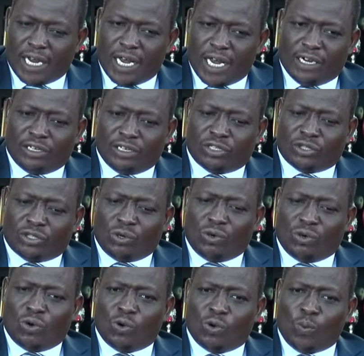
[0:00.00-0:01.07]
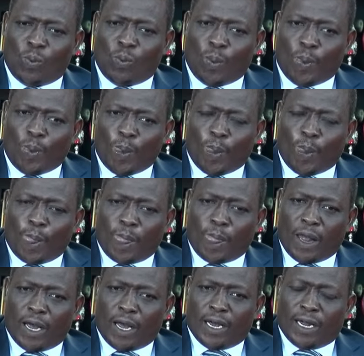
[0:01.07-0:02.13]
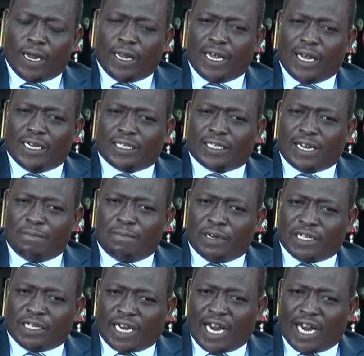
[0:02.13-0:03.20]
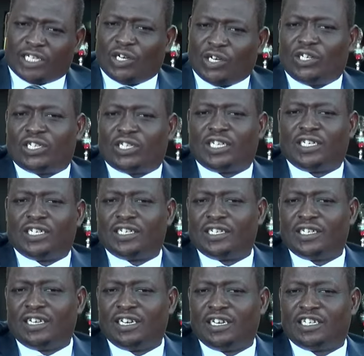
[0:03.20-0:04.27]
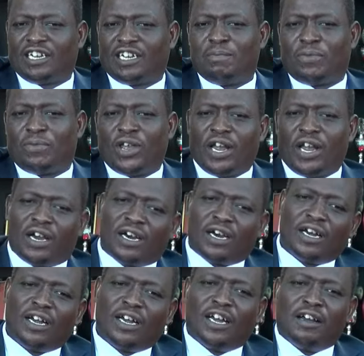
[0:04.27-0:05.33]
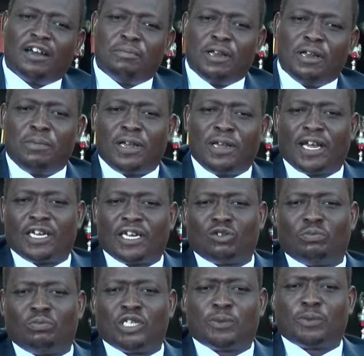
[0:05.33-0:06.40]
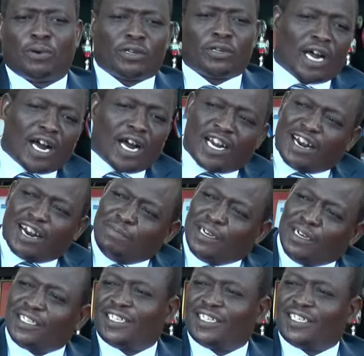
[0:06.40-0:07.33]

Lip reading: So there is some discussions. Some think maybe there should be sport academies,